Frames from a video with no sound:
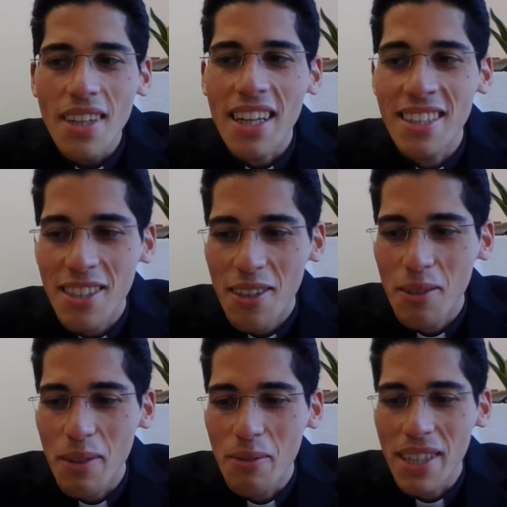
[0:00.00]
And so
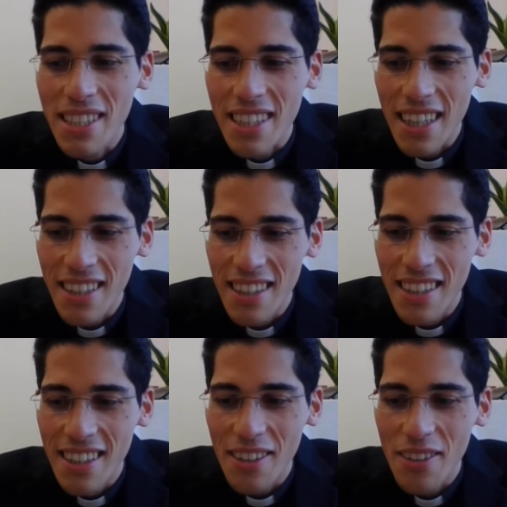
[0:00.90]
we went together
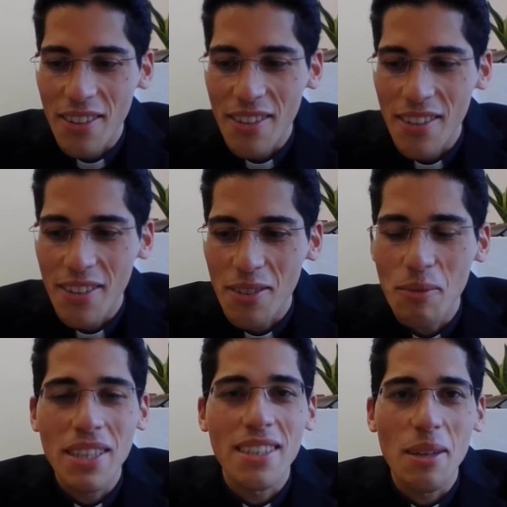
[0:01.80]
on
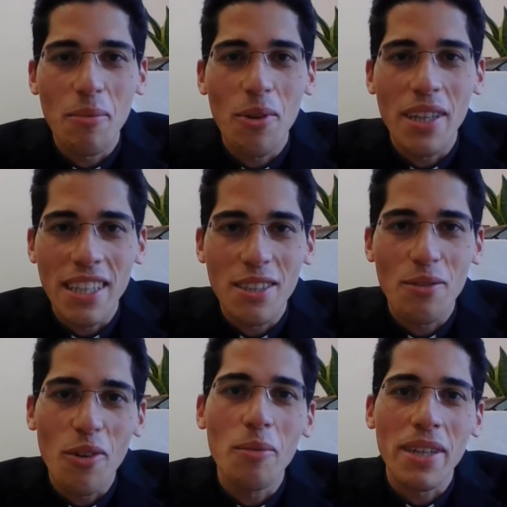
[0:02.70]
Wednesday mornings to
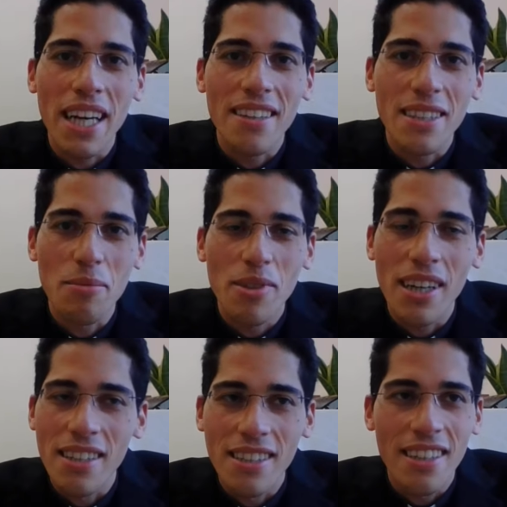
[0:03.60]
Roman Catholic
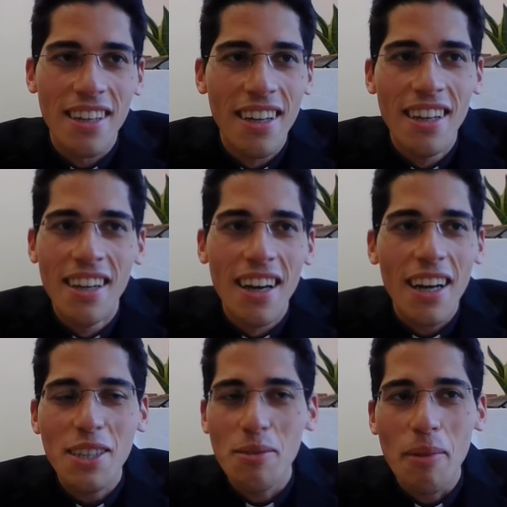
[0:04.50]
prayers. And I
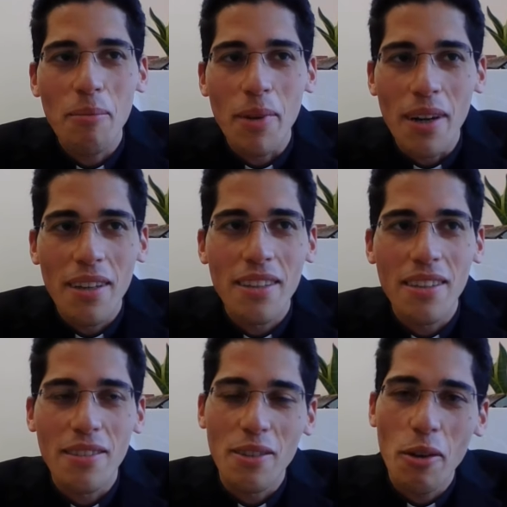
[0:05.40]
just remember
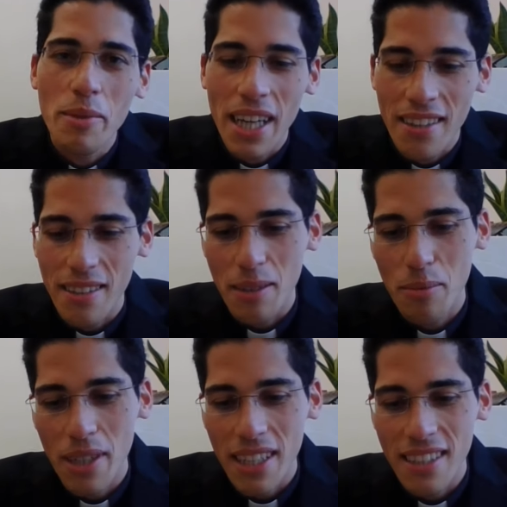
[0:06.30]
that the Roman Catholic
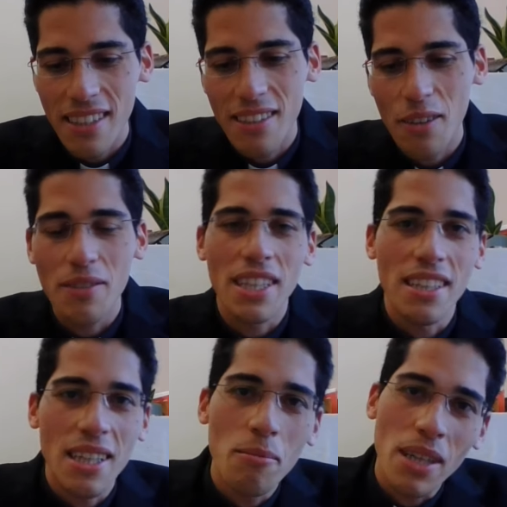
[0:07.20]
prayers, obviously
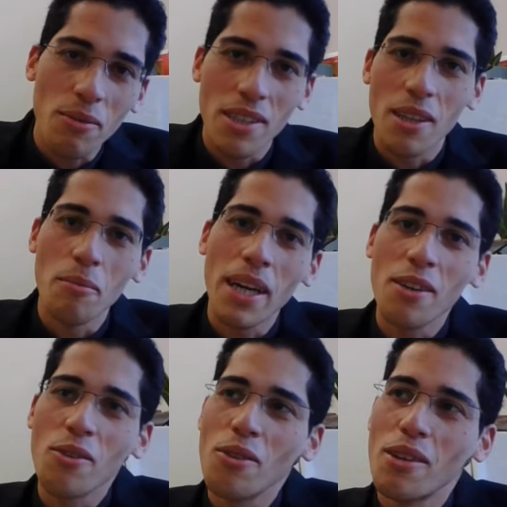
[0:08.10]
assembly was in the main
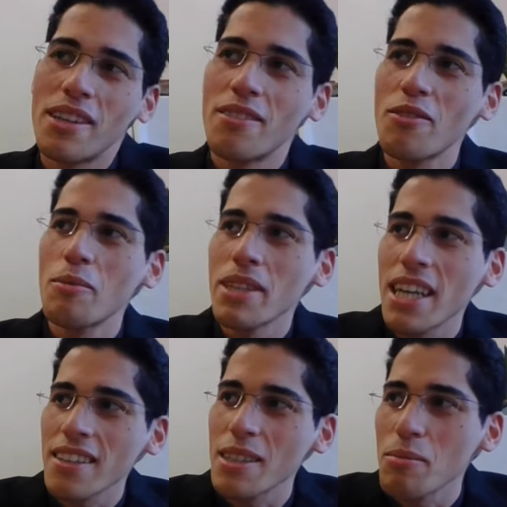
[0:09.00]
hall and Roman
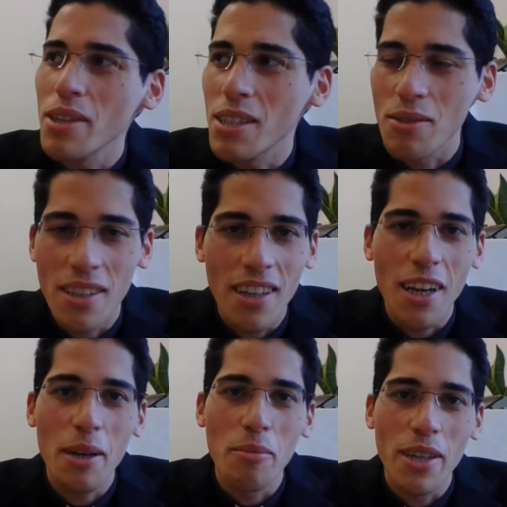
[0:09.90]
Catholic prayers was in the
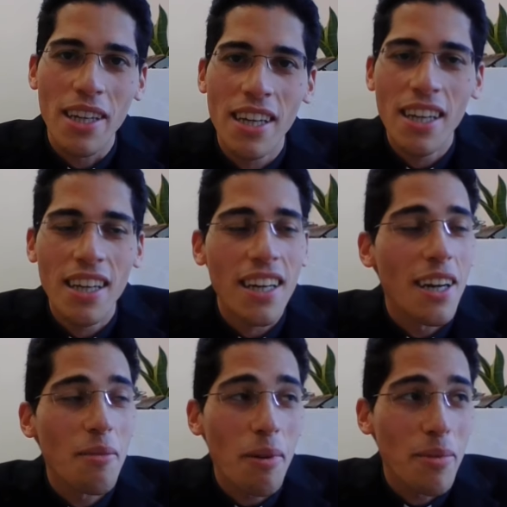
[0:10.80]
library. I
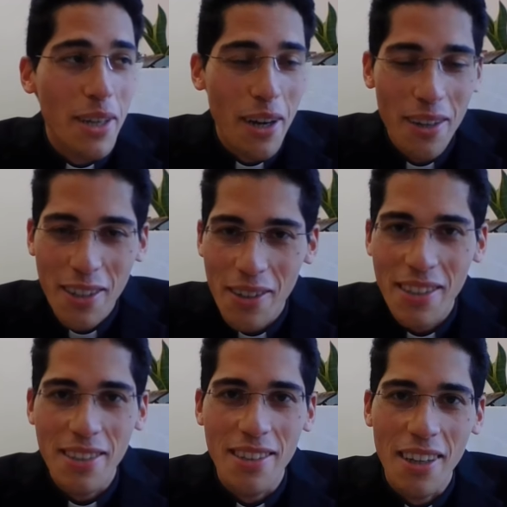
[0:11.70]
remember going
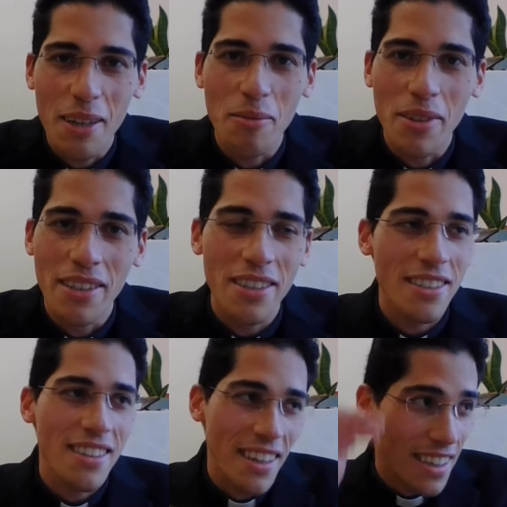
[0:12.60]
to the library and
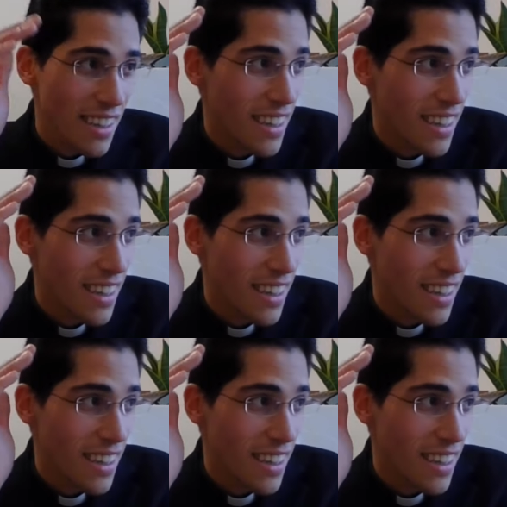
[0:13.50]
just like